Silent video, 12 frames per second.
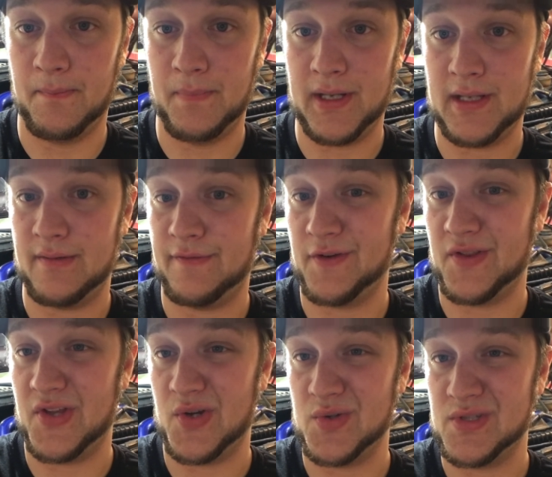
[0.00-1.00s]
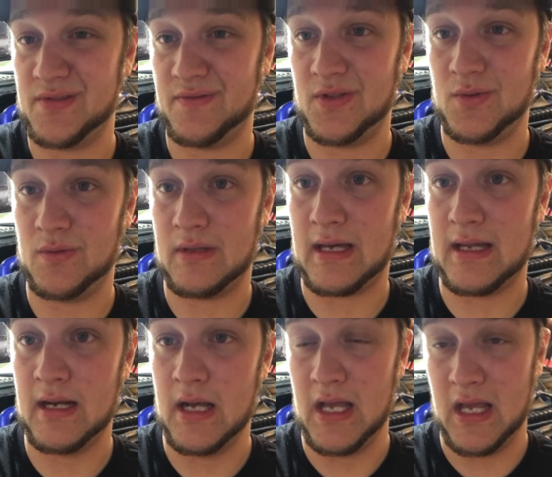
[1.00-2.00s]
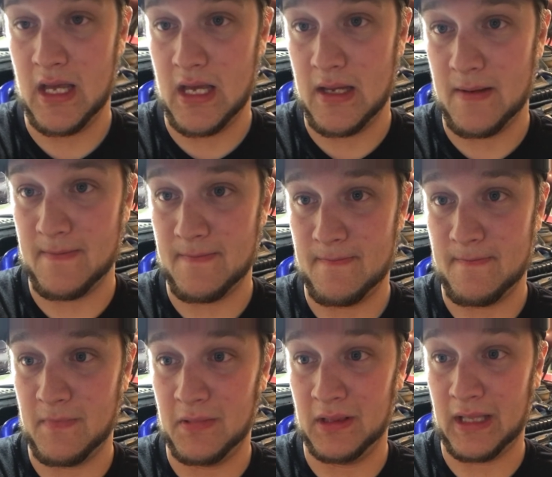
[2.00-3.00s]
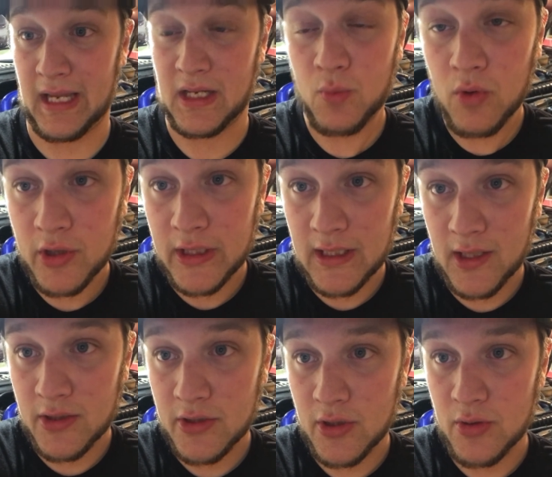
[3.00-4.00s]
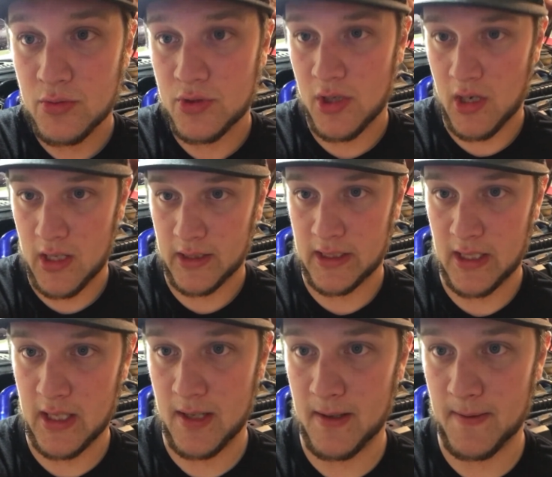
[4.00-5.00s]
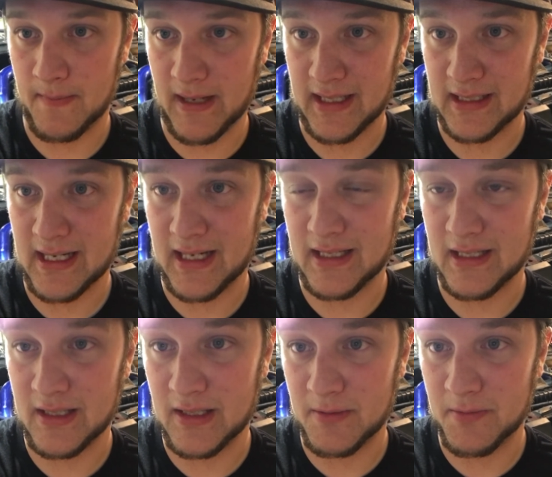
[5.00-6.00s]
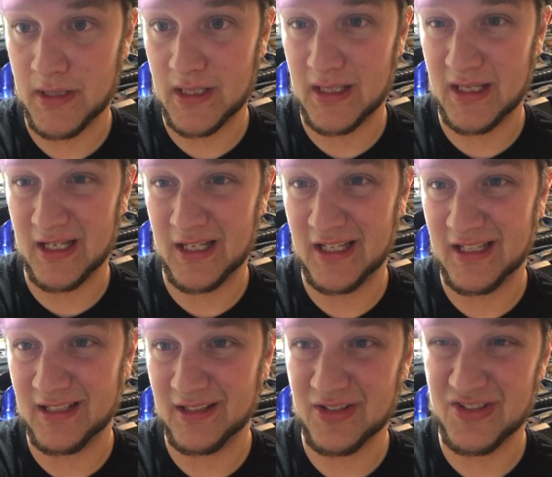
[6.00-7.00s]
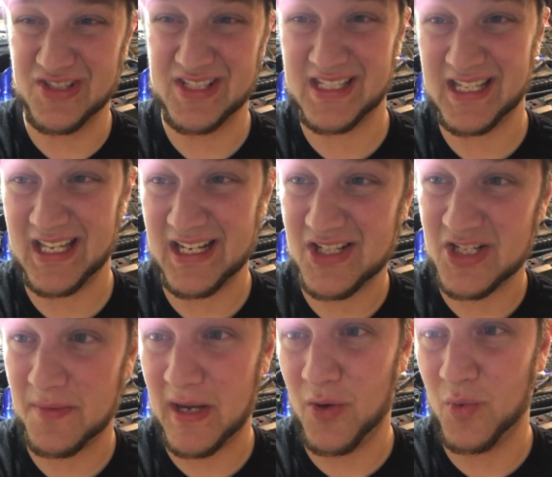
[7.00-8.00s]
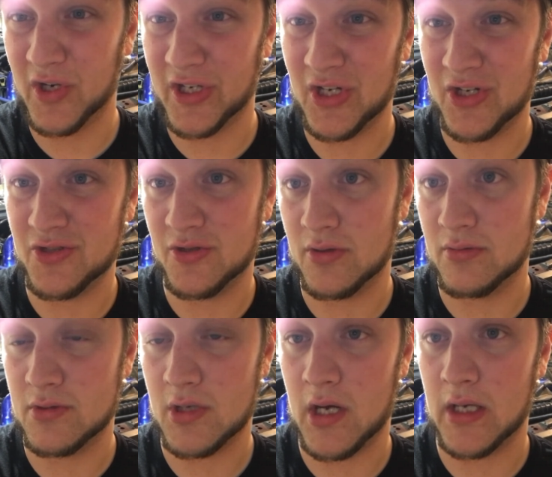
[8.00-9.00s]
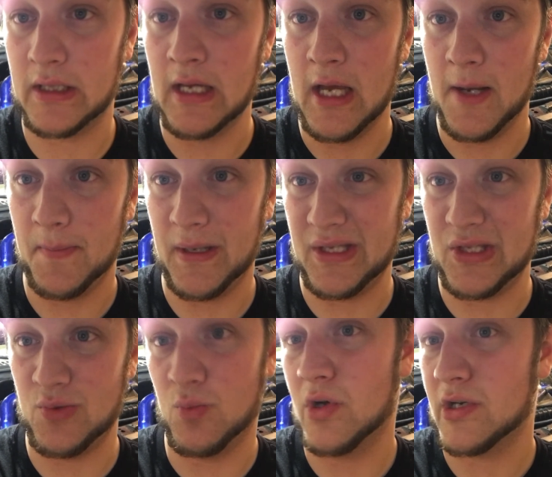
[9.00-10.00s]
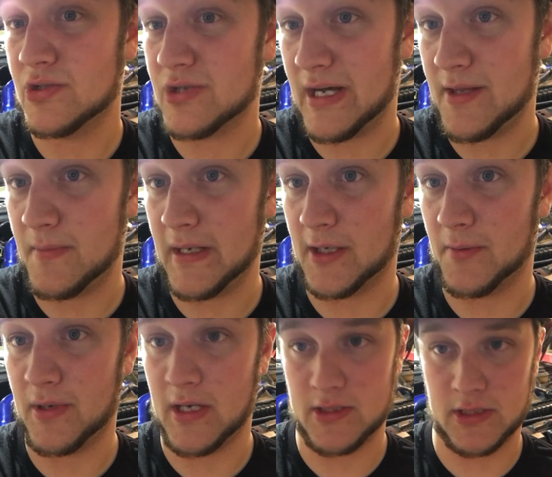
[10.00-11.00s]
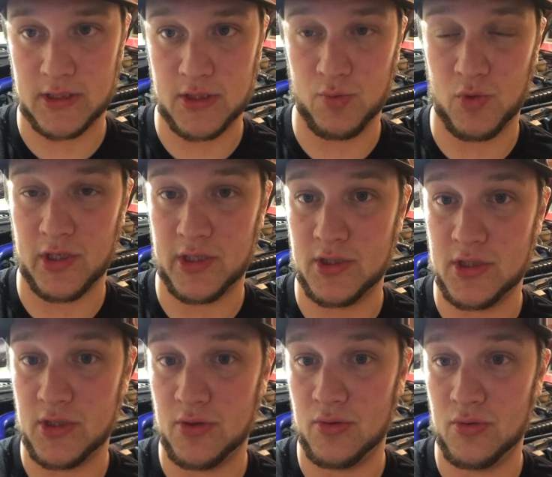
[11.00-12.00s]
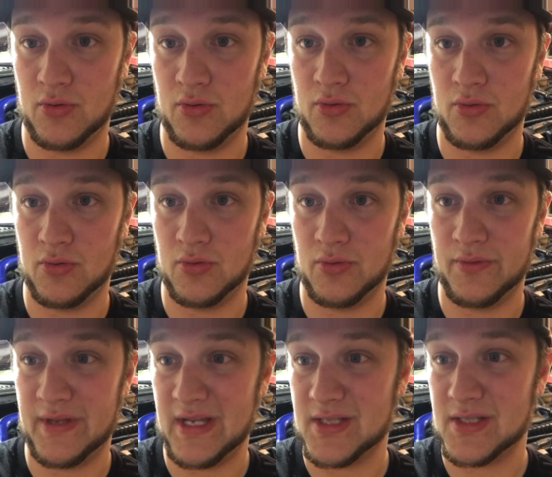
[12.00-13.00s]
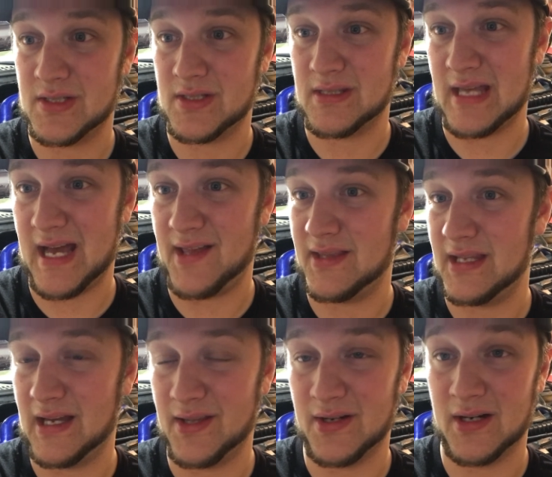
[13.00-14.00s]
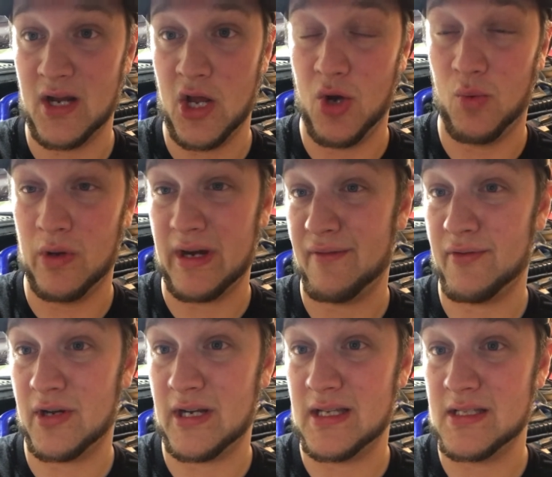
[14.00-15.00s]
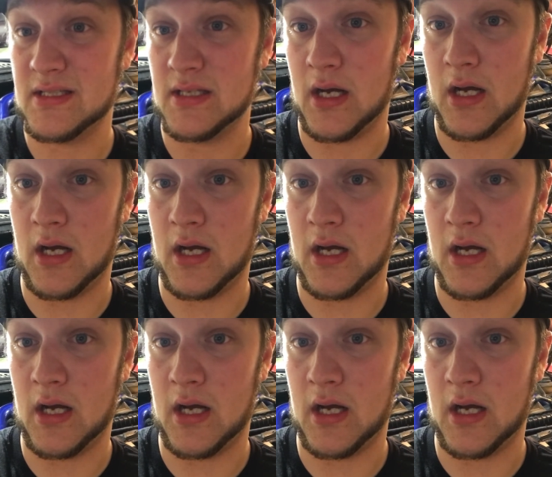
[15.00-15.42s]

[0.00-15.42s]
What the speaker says: But for those of you that like working on your own truck, might kind of be a little skittish about working on your own truck, but you want to try the bigger project, you want to do this, that, the other, whatever it is,